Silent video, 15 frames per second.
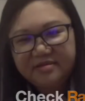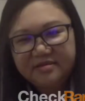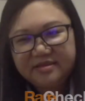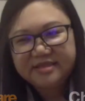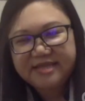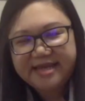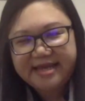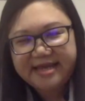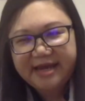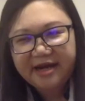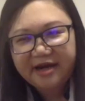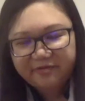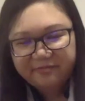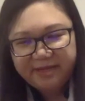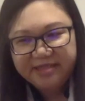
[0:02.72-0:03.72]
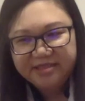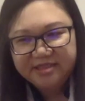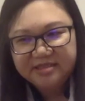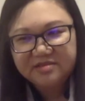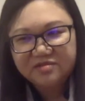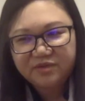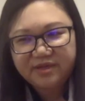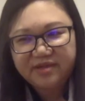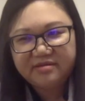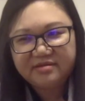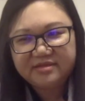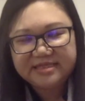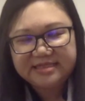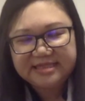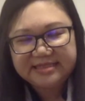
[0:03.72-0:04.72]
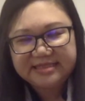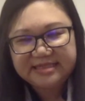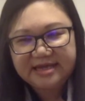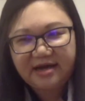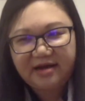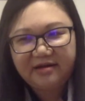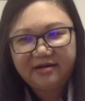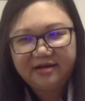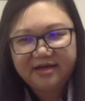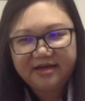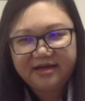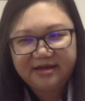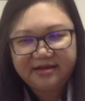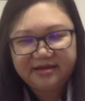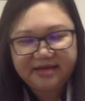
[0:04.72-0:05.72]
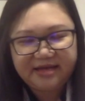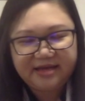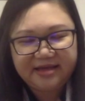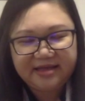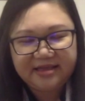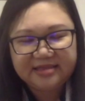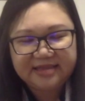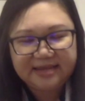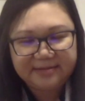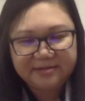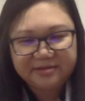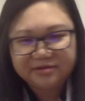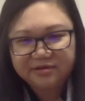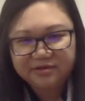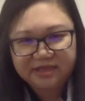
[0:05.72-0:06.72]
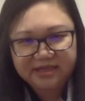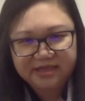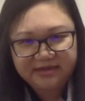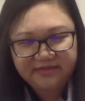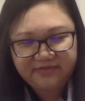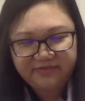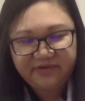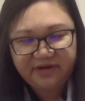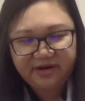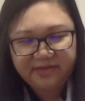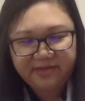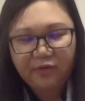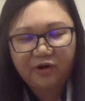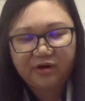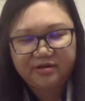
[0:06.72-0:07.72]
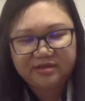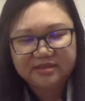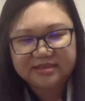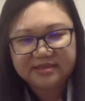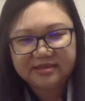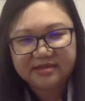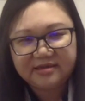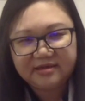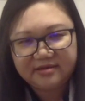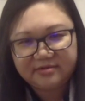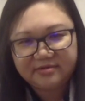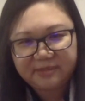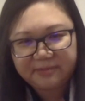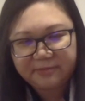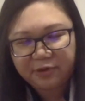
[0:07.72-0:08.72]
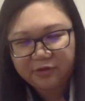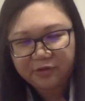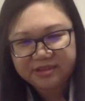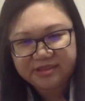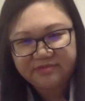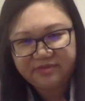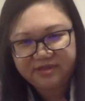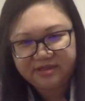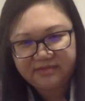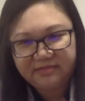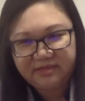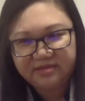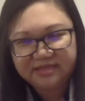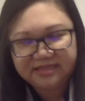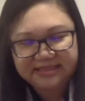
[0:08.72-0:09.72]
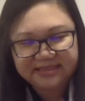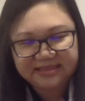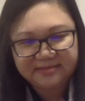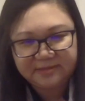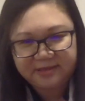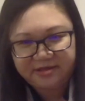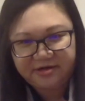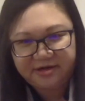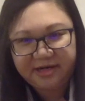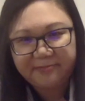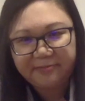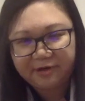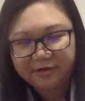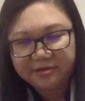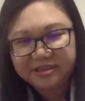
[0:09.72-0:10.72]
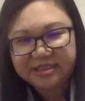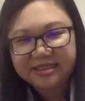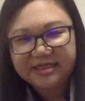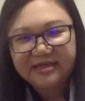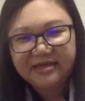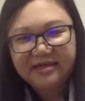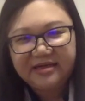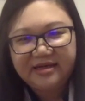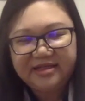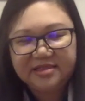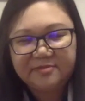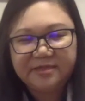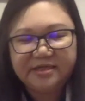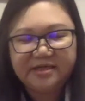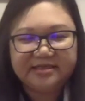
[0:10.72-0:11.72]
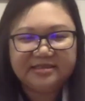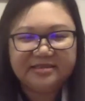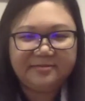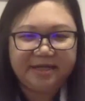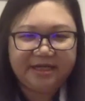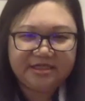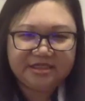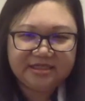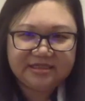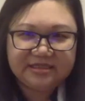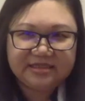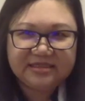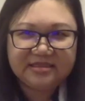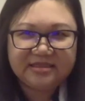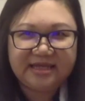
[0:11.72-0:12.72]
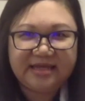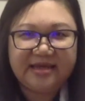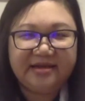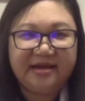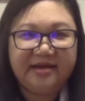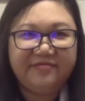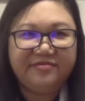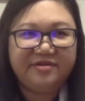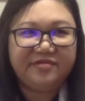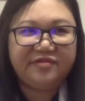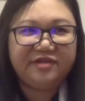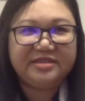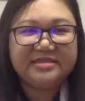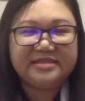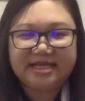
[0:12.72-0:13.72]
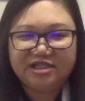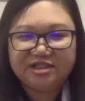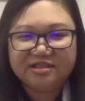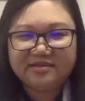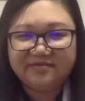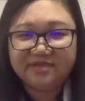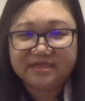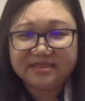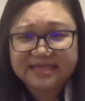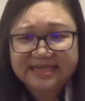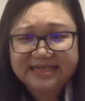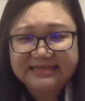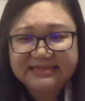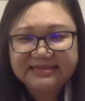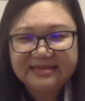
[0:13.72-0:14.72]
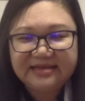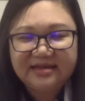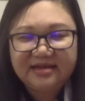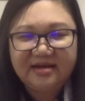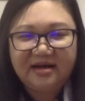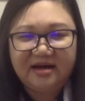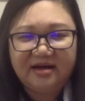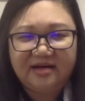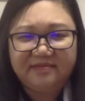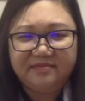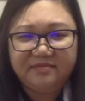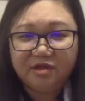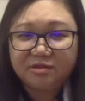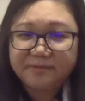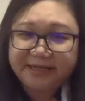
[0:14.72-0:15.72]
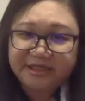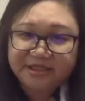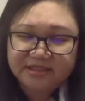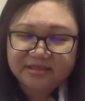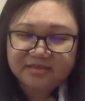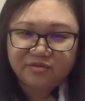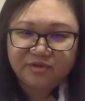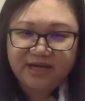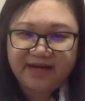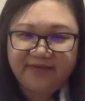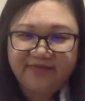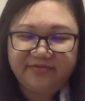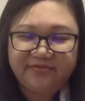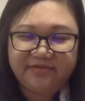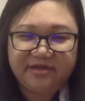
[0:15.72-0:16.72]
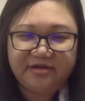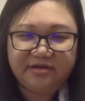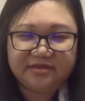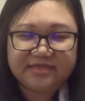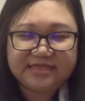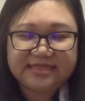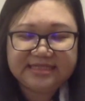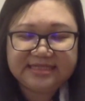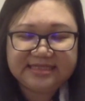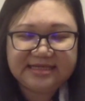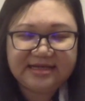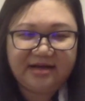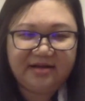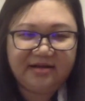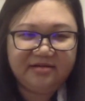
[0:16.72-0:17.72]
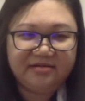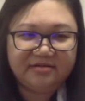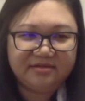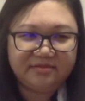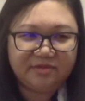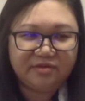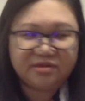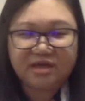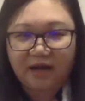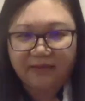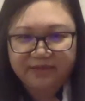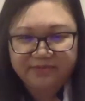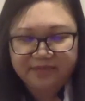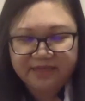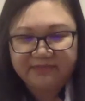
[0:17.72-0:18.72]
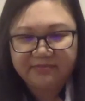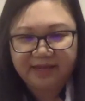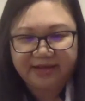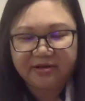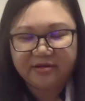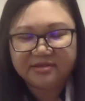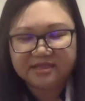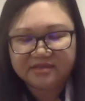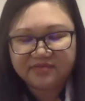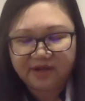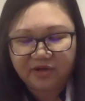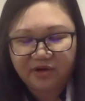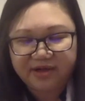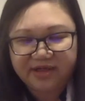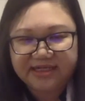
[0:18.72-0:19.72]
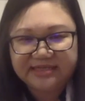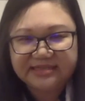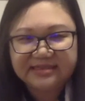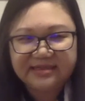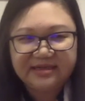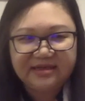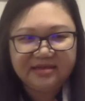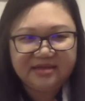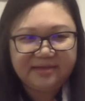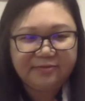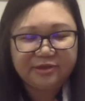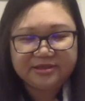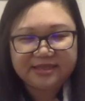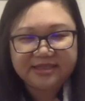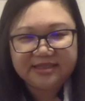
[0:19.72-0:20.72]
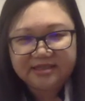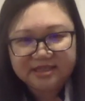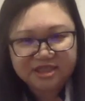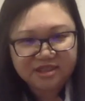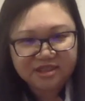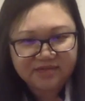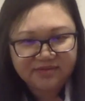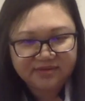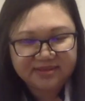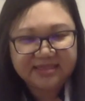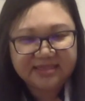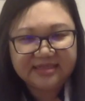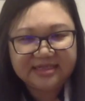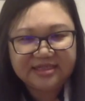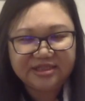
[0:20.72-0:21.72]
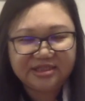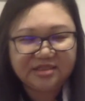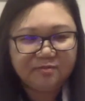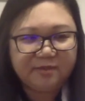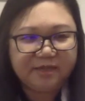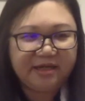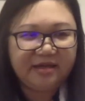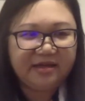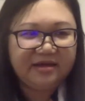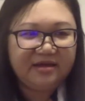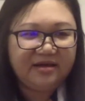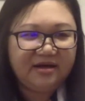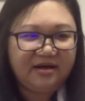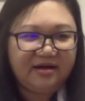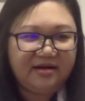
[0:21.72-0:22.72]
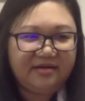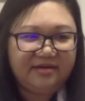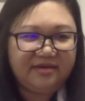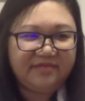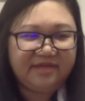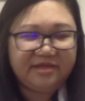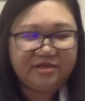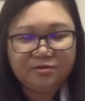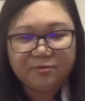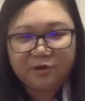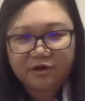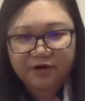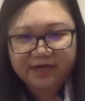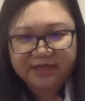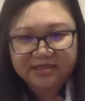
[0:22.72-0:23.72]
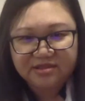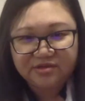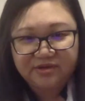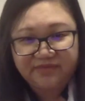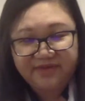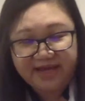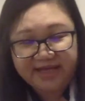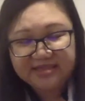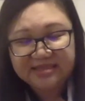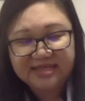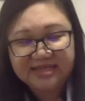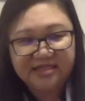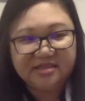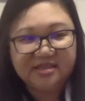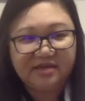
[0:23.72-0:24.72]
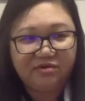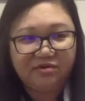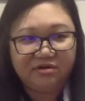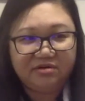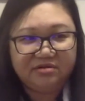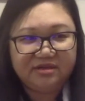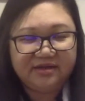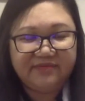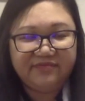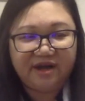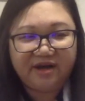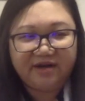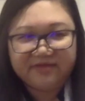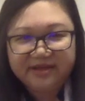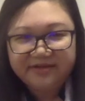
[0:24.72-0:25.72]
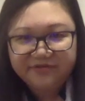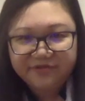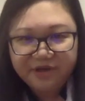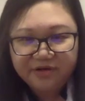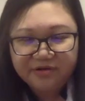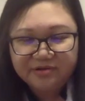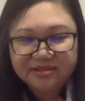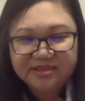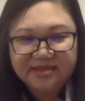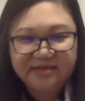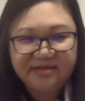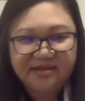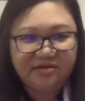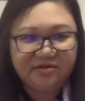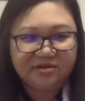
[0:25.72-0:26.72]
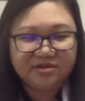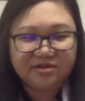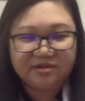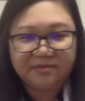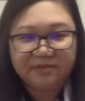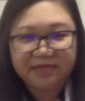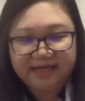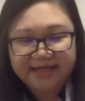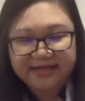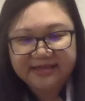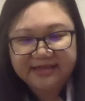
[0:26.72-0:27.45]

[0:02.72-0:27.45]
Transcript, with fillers: taking care of patients with CTCL uh, absolutely very important to approach it with a multidisciplinary approach. It's because the patients, they can have different stages of disease. Um, most patients who have, you know, CTCL, the most common being mycosis fungoides, they present initially with skin lesions, but uh, if they do progress to advanced stage, they will involve lymph nodes and then also the blood.